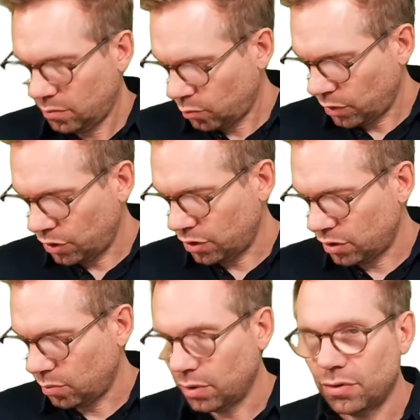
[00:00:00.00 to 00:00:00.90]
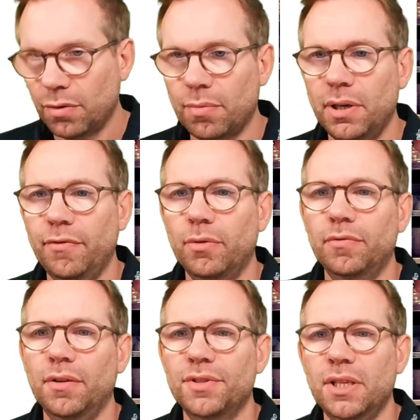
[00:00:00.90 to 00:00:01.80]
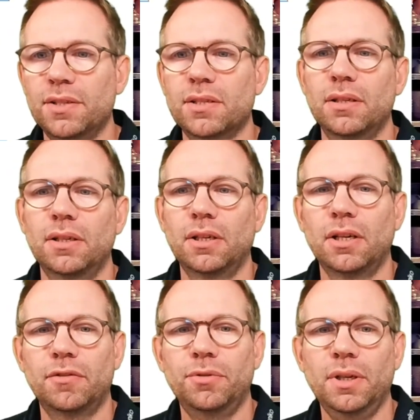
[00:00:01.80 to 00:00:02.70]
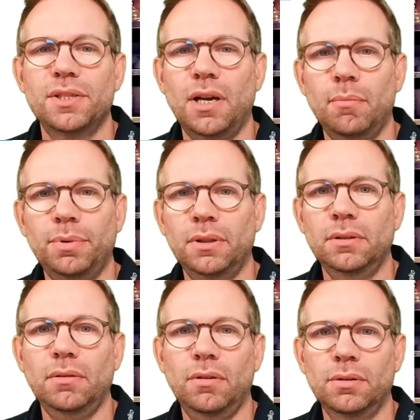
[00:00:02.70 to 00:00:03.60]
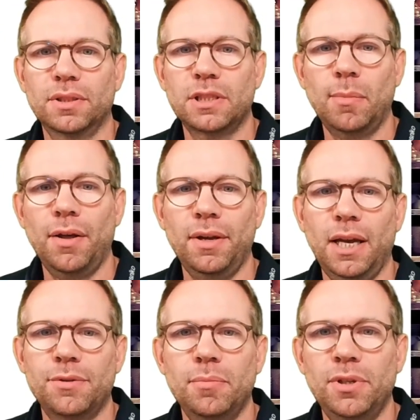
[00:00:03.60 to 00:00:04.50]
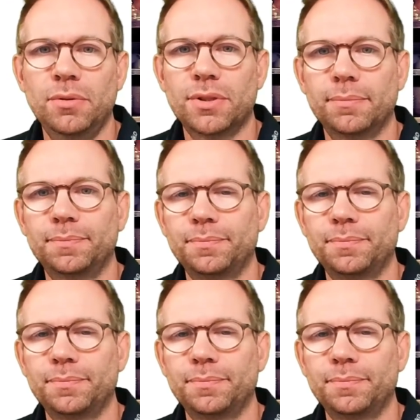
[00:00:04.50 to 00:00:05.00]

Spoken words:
which is 1, 2, 3, 4, 5, 6, for example, or some other attributes.